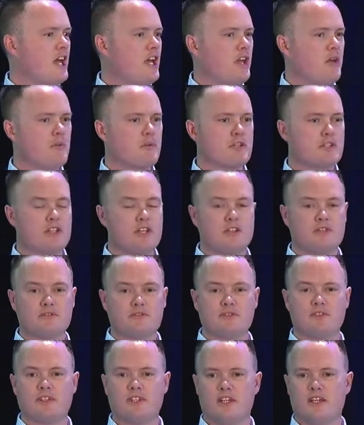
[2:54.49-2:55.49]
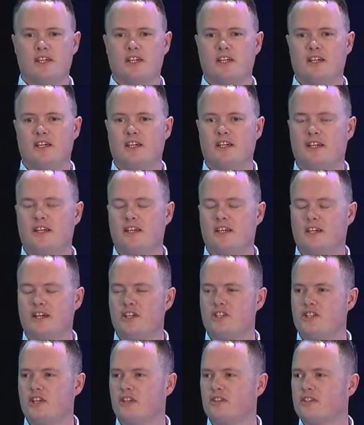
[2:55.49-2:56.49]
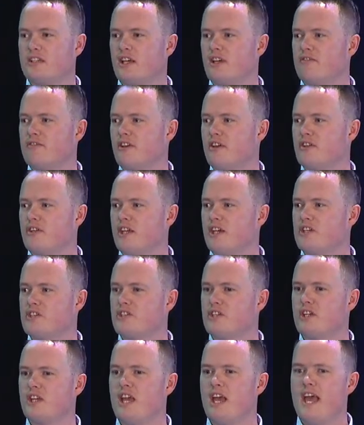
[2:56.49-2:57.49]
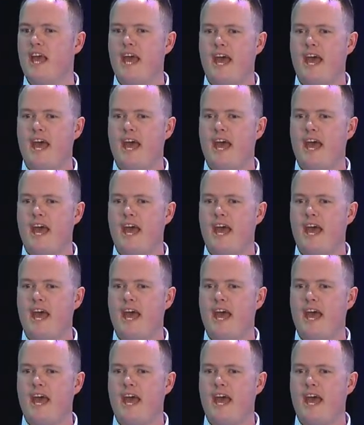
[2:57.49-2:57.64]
It was done for the IGLTA Foundation,